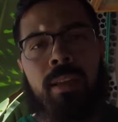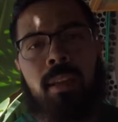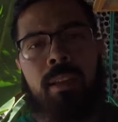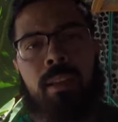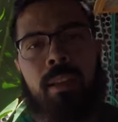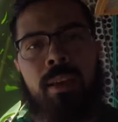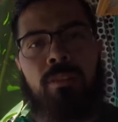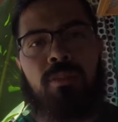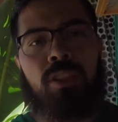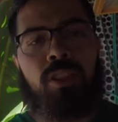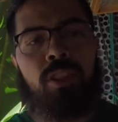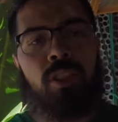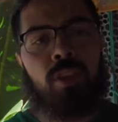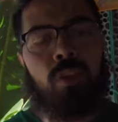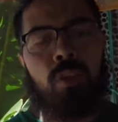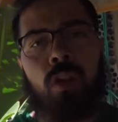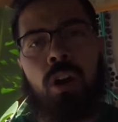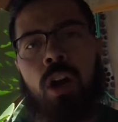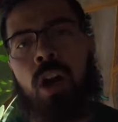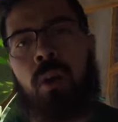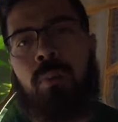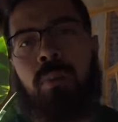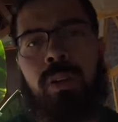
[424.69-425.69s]
They have zero
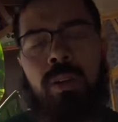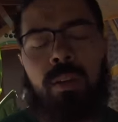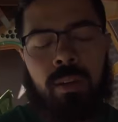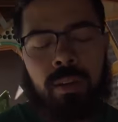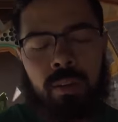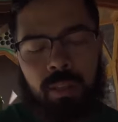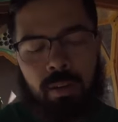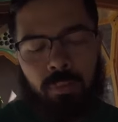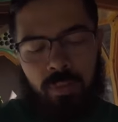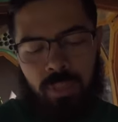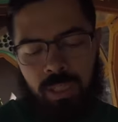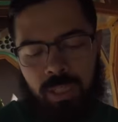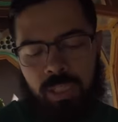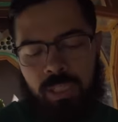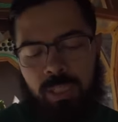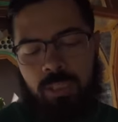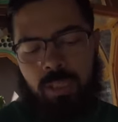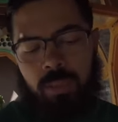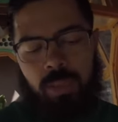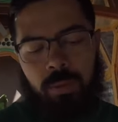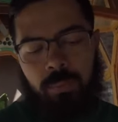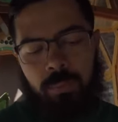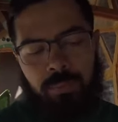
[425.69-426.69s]
carbon
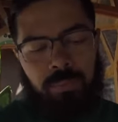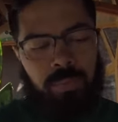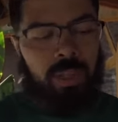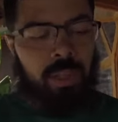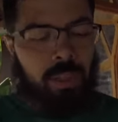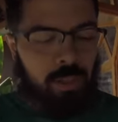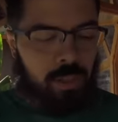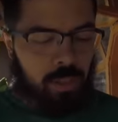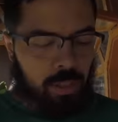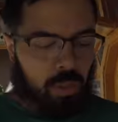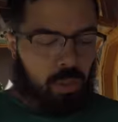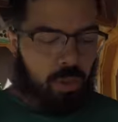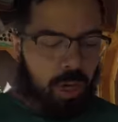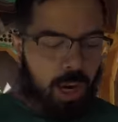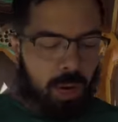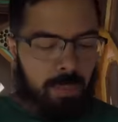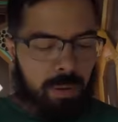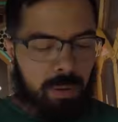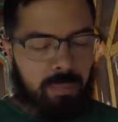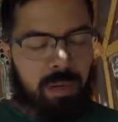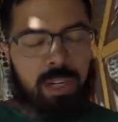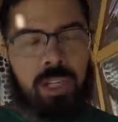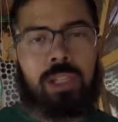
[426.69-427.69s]

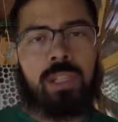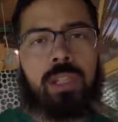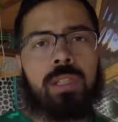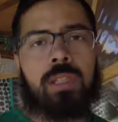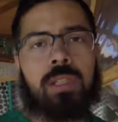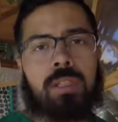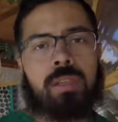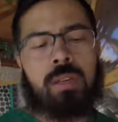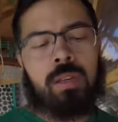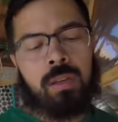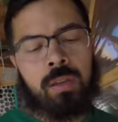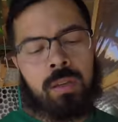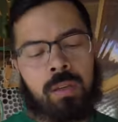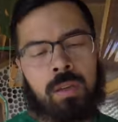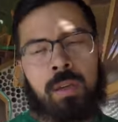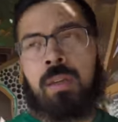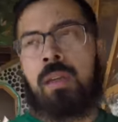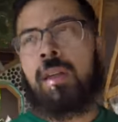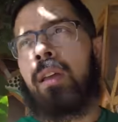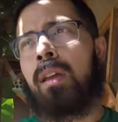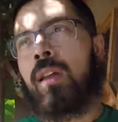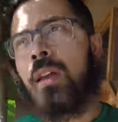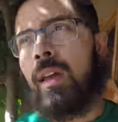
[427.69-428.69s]
emissions,
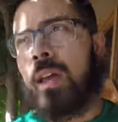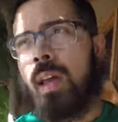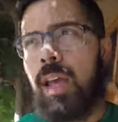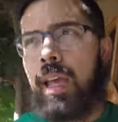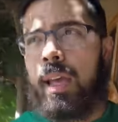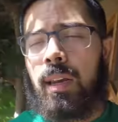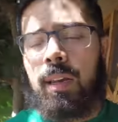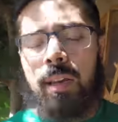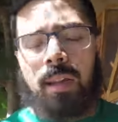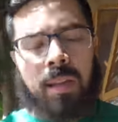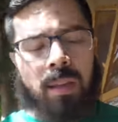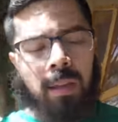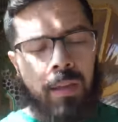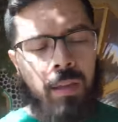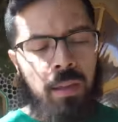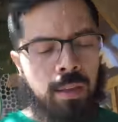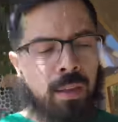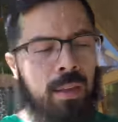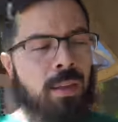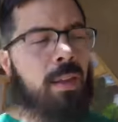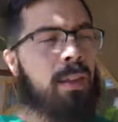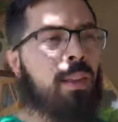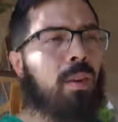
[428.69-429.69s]
and
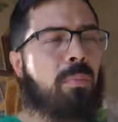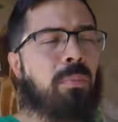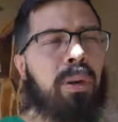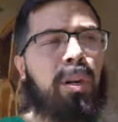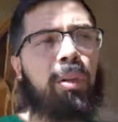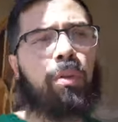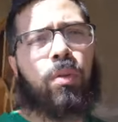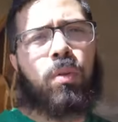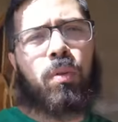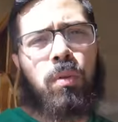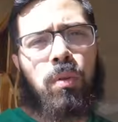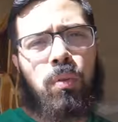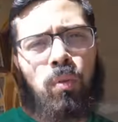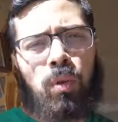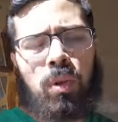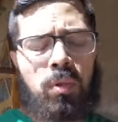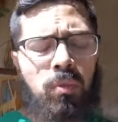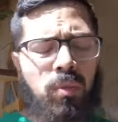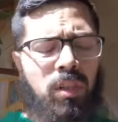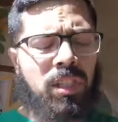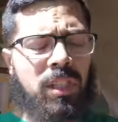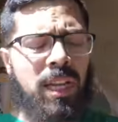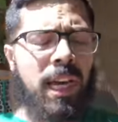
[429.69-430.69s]
they're built with
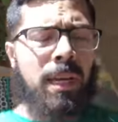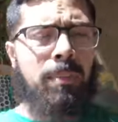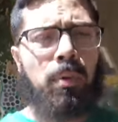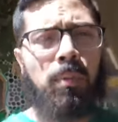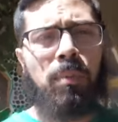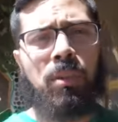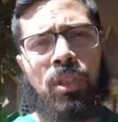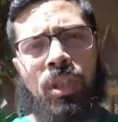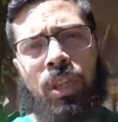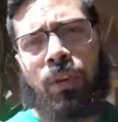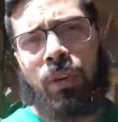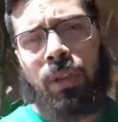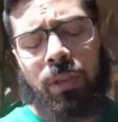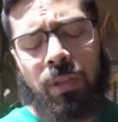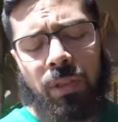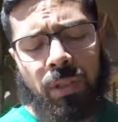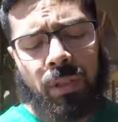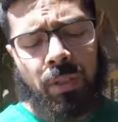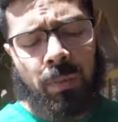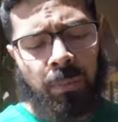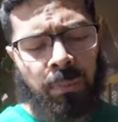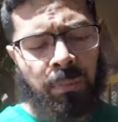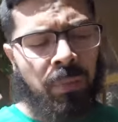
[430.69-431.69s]
recyclable materials.